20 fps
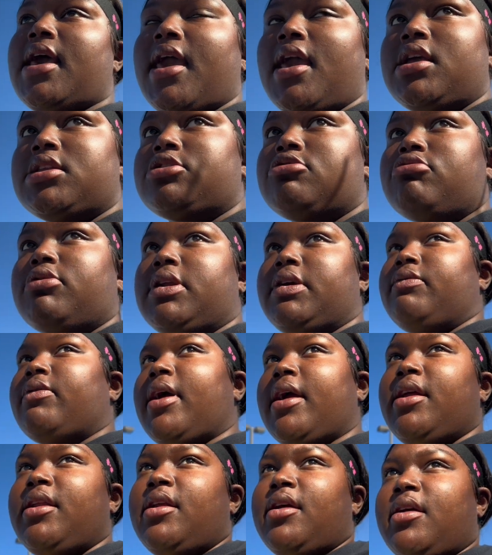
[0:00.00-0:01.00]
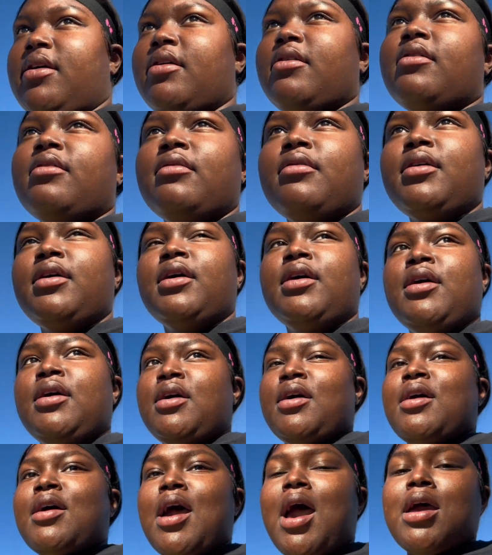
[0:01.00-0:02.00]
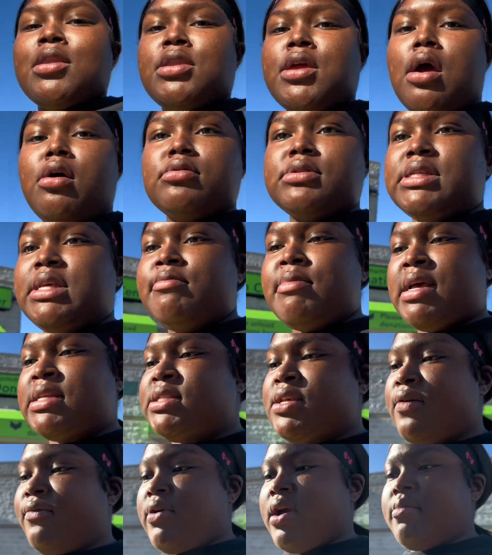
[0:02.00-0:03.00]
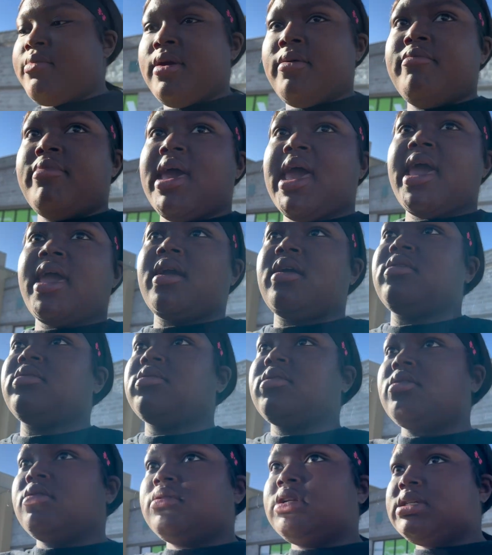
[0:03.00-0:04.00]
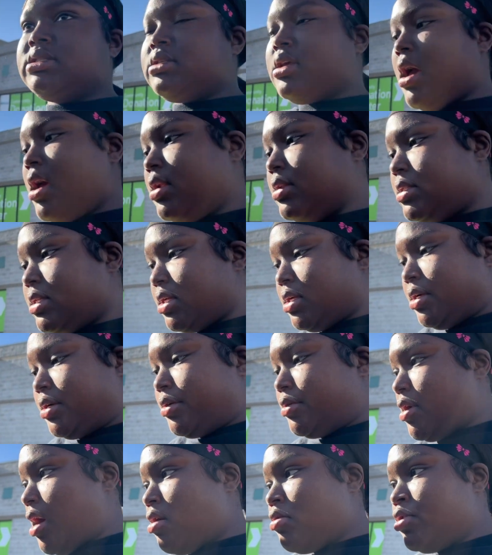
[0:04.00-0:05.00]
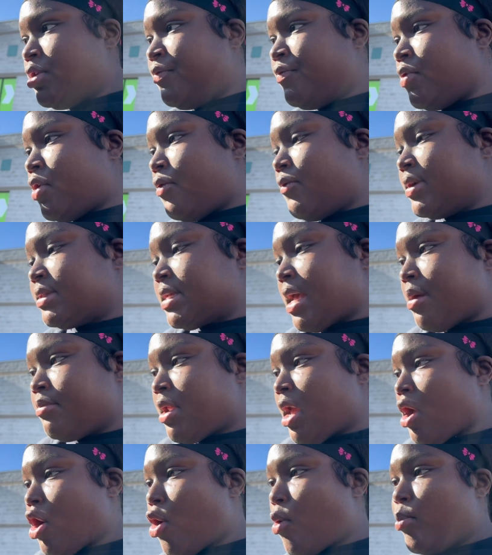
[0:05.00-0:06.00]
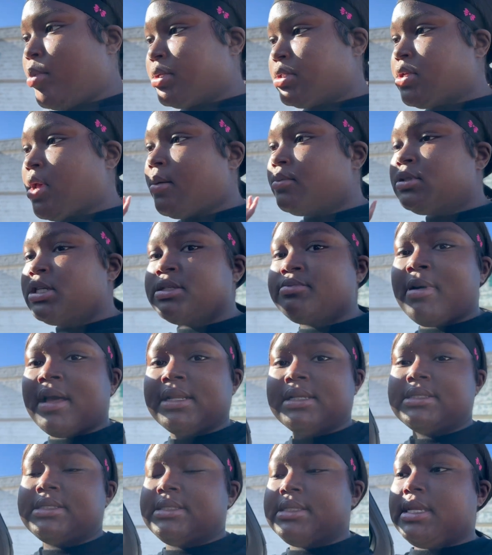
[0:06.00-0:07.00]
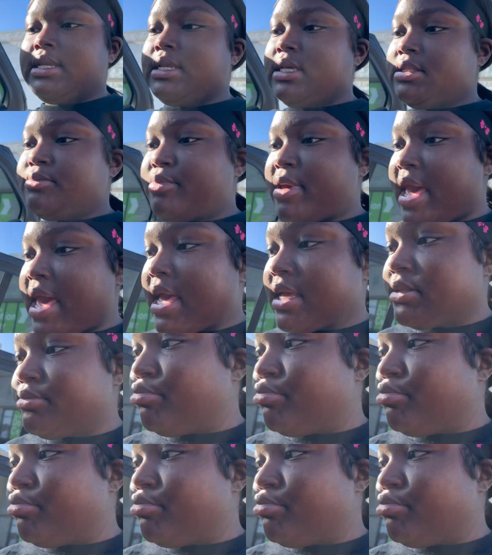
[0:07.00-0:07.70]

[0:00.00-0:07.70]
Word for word: 8:20 right now i don't see myself coming back on this side of town i don't even know what time they open so i'm just about to sit these bags